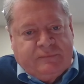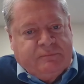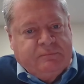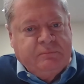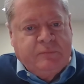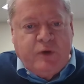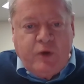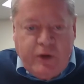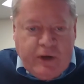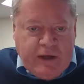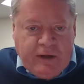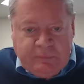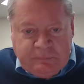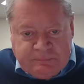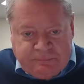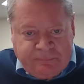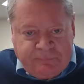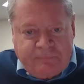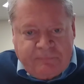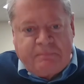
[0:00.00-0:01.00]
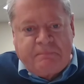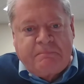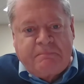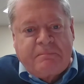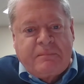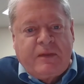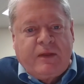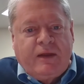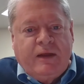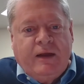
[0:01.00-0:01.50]
beauty
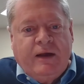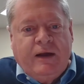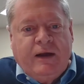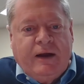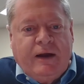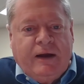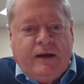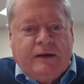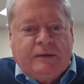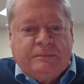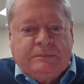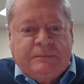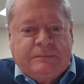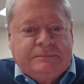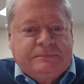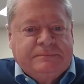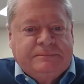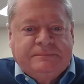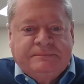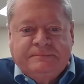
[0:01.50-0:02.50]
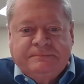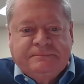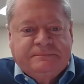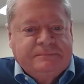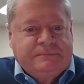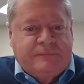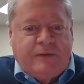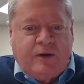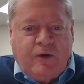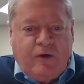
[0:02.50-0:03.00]
um,
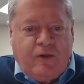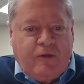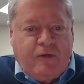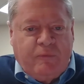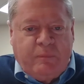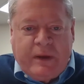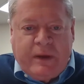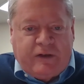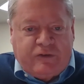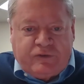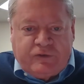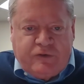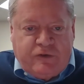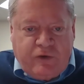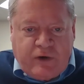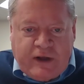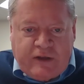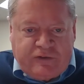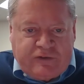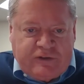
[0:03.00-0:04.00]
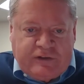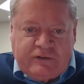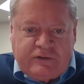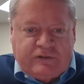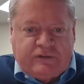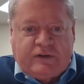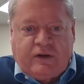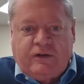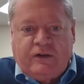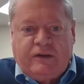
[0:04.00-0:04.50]
all the best
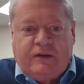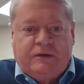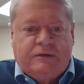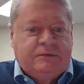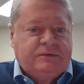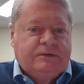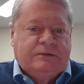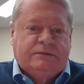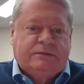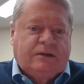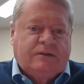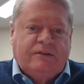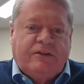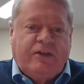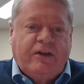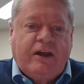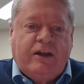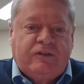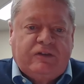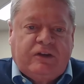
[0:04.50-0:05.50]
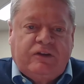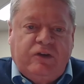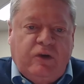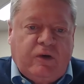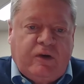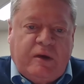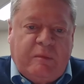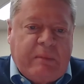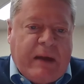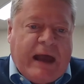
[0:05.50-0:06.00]
dresses, all the things that you
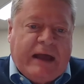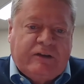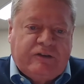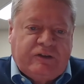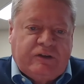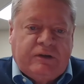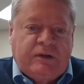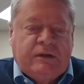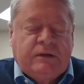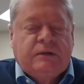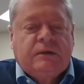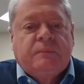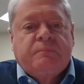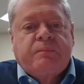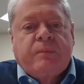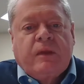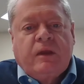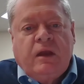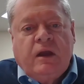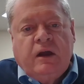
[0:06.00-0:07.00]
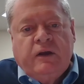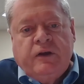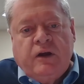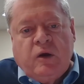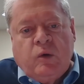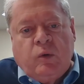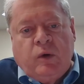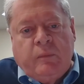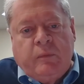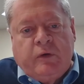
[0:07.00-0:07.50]
could imagine a
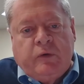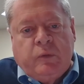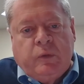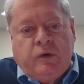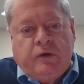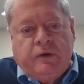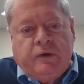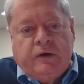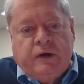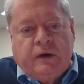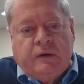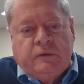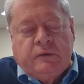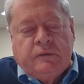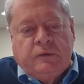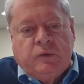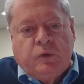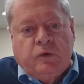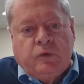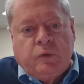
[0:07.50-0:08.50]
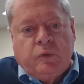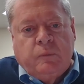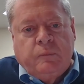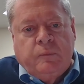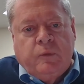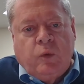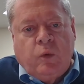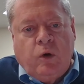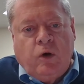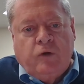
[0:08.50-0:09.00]
young woman would uh, would
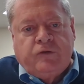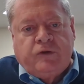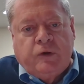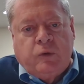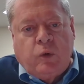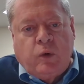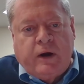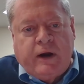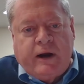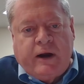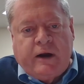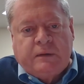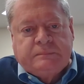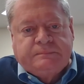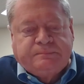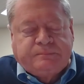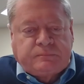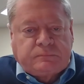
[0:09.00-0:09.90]
want to wear